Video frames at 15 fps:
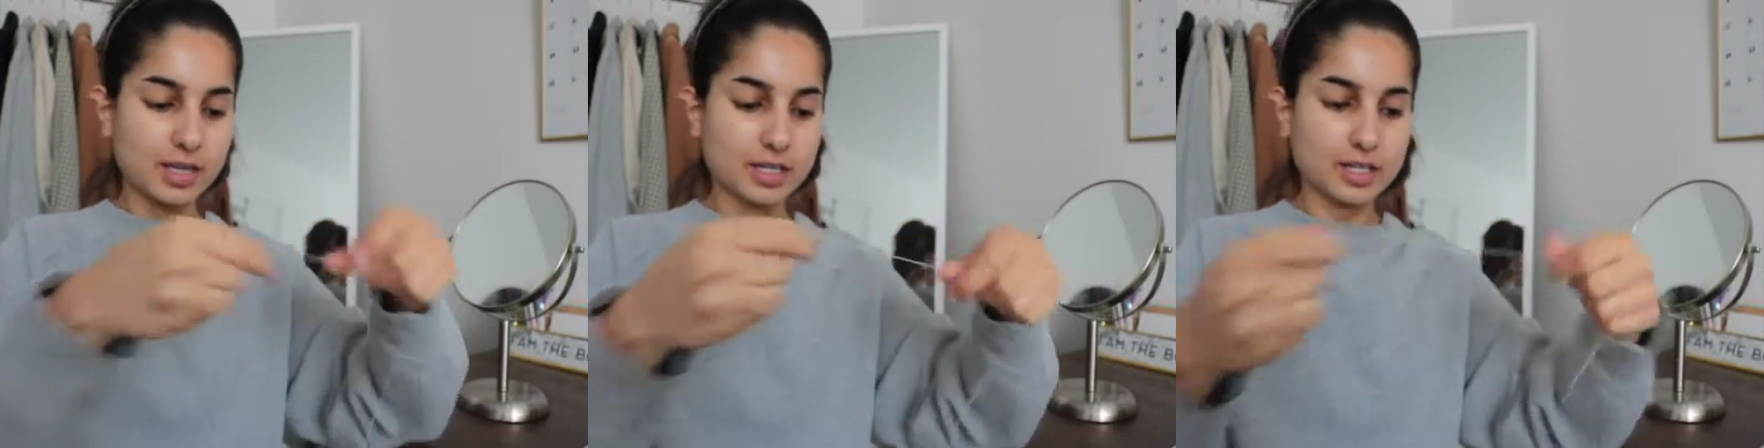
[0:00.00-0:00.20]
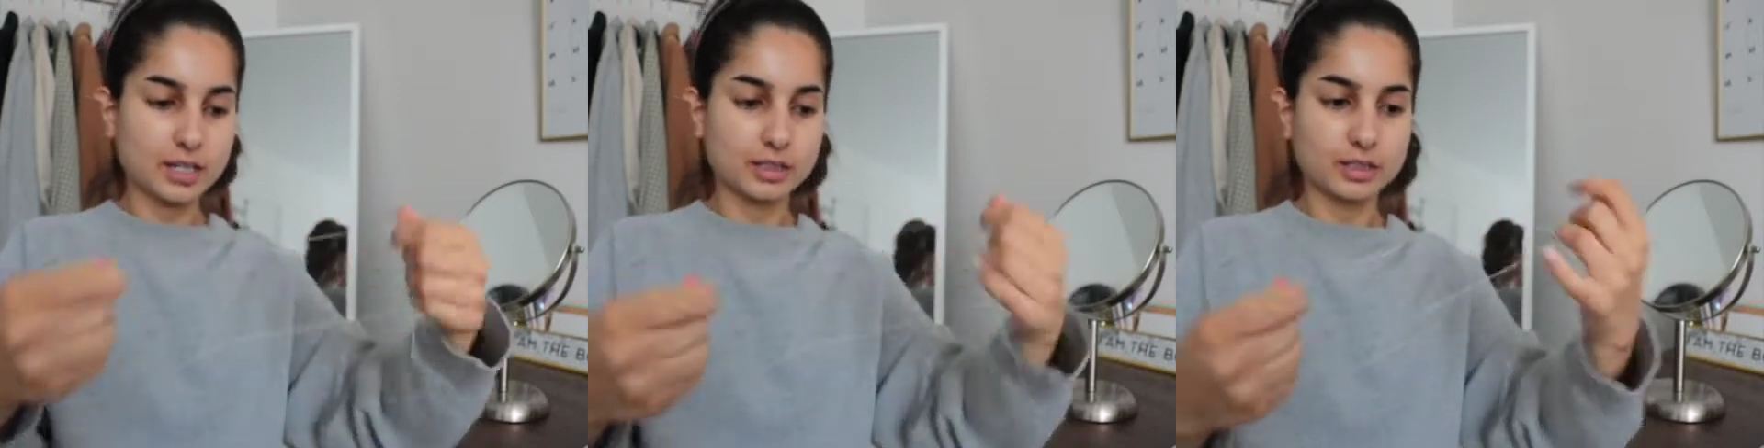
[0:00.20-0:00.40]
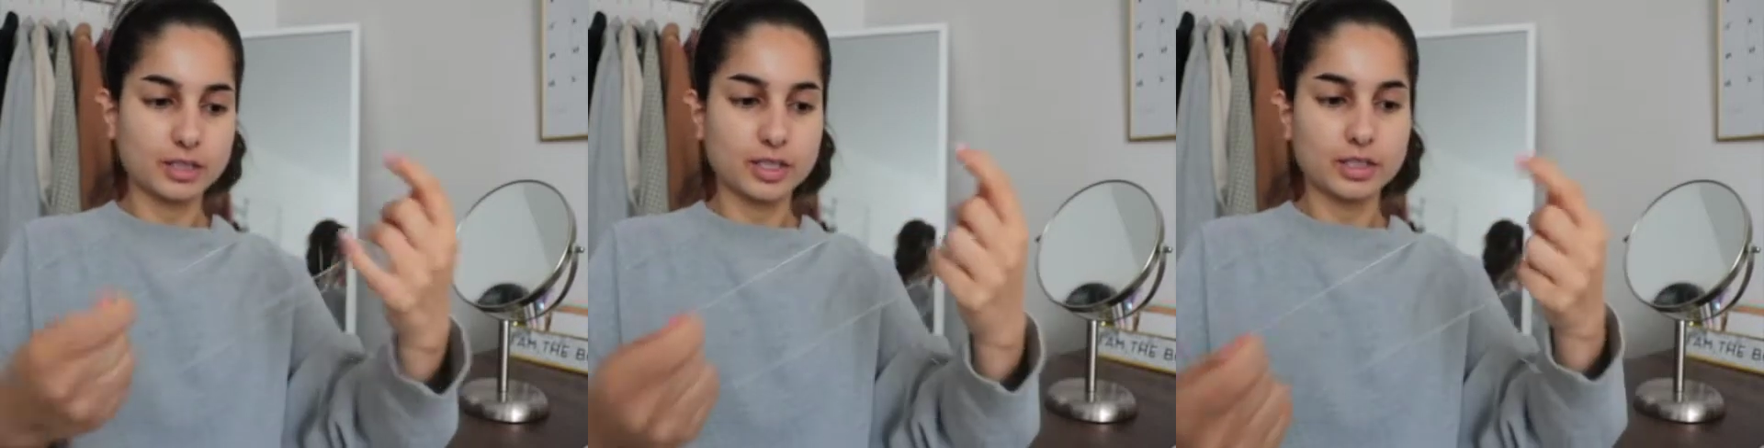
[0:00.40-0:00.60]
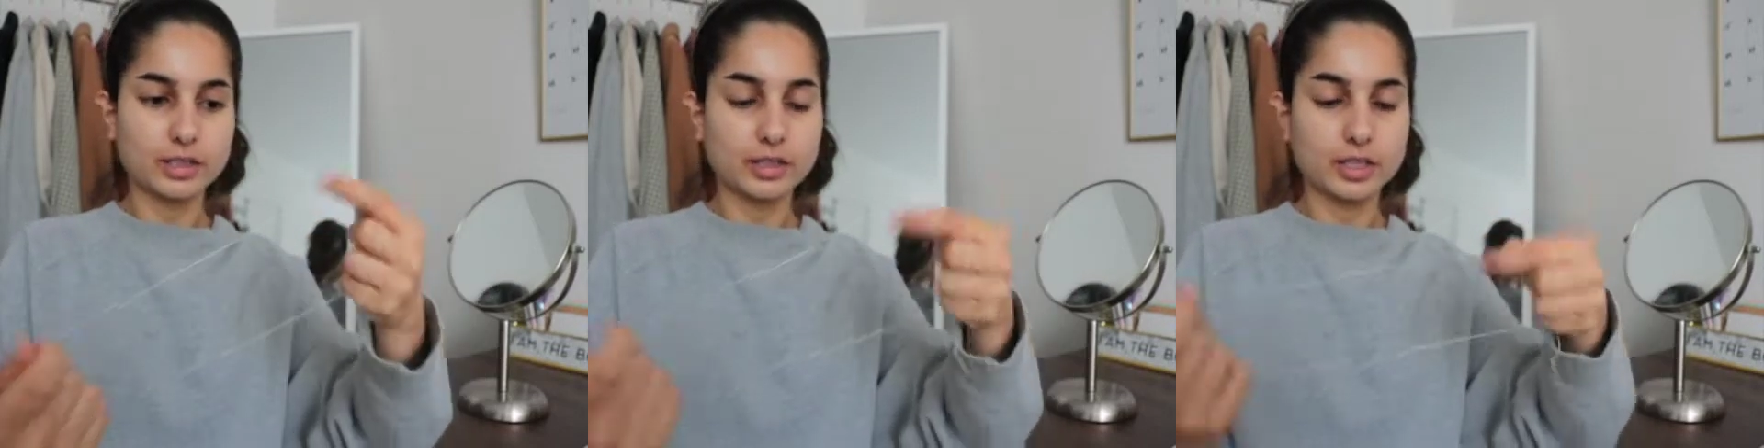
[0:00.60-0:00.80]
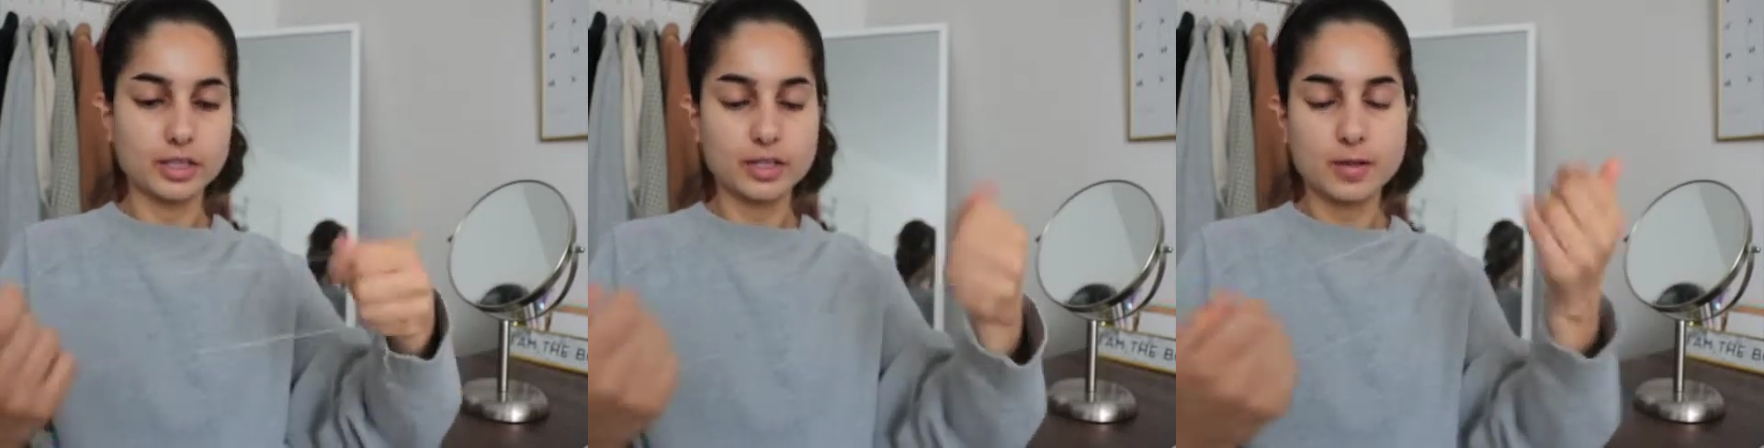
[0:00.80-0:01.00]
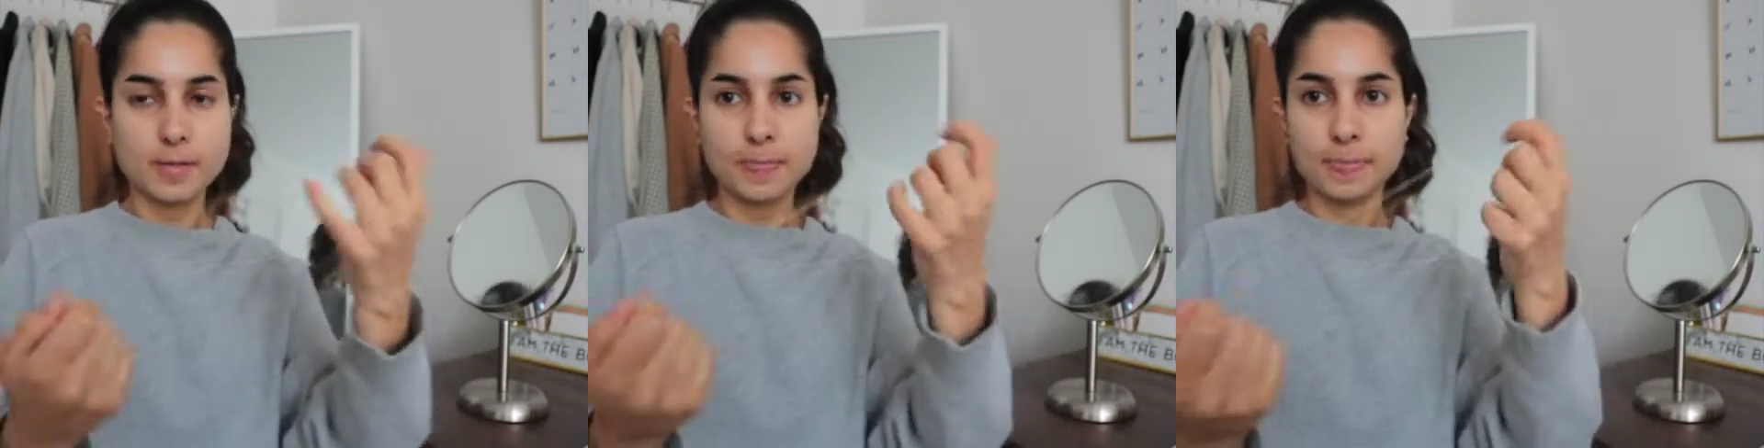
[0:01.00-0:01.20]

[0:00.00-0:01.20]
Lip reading: tail to the other end.